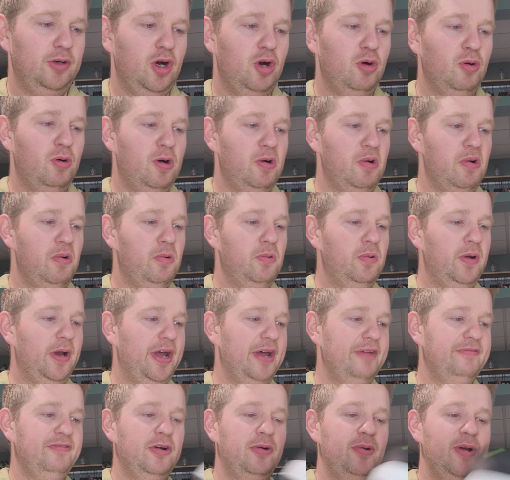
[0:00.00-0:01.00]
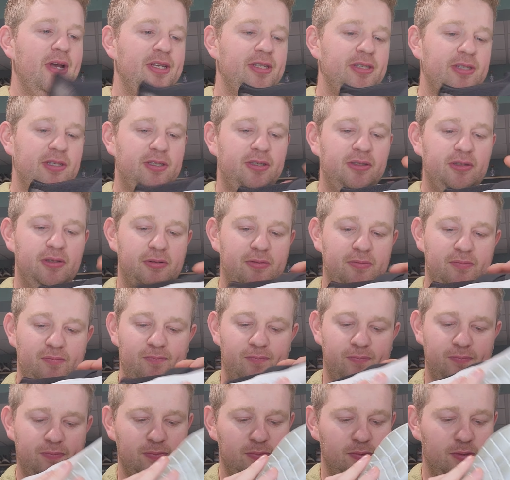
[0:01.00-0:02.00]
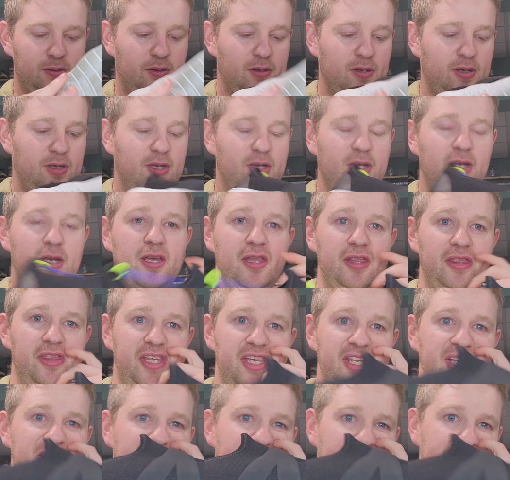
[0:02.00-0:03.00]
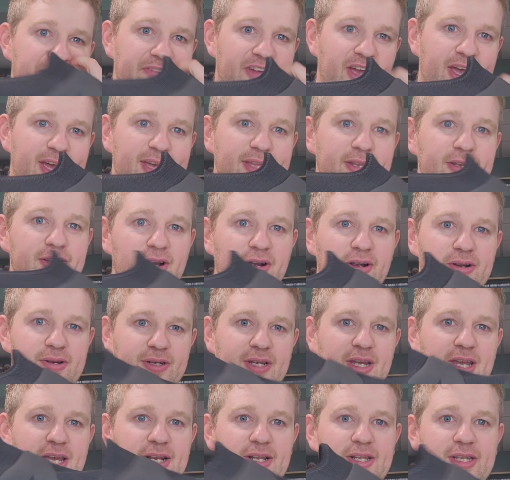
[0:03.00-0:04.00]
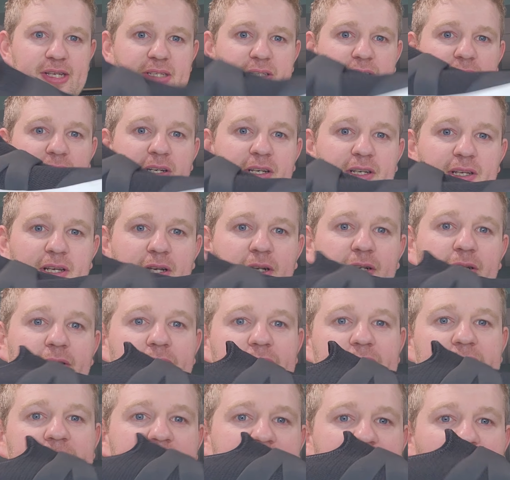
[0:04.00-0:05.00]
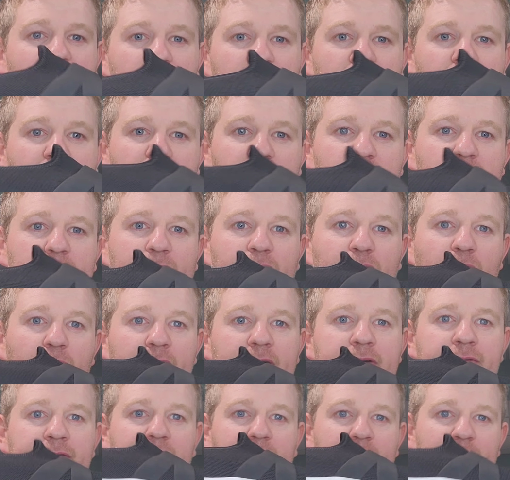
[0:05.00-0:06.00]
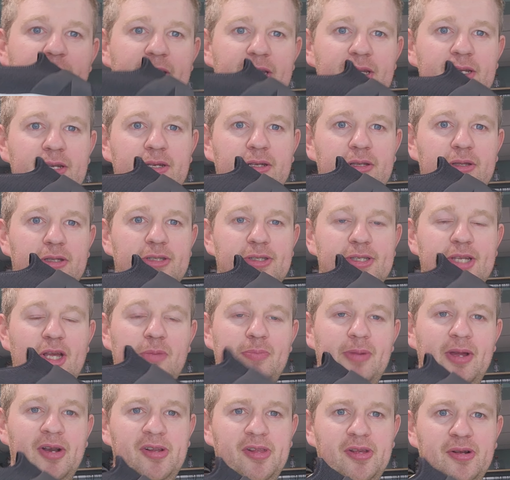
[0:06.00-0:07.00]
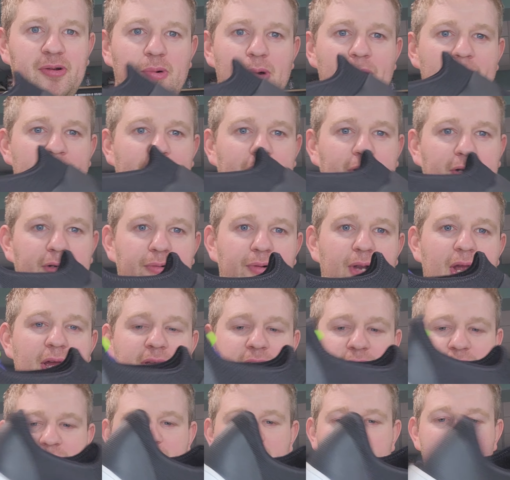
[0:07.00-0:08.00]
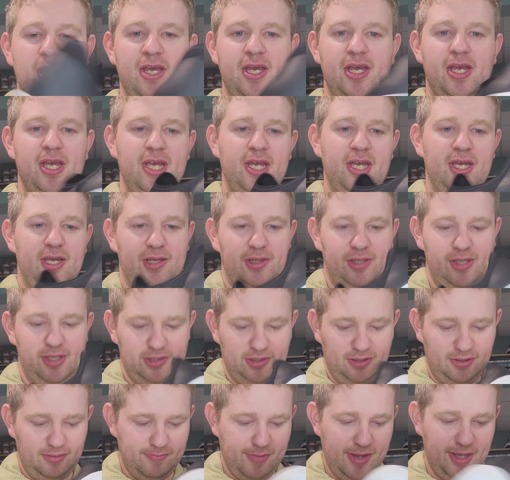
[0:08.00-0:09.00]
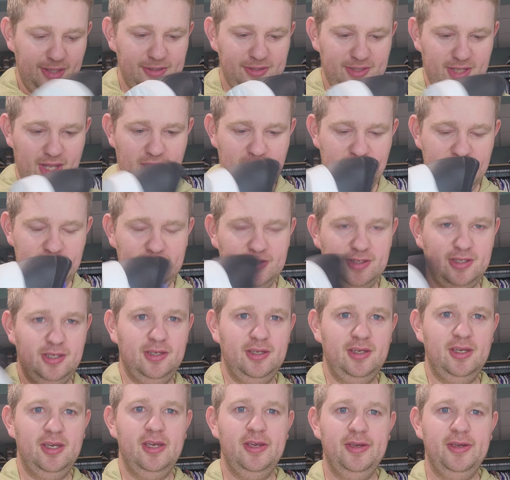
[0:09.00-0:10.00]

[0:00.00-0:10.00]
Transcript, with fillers: O-O-F-O-S. These I find are kind of like, these sell super quick for me, sell better than Crocs. These are men's 8.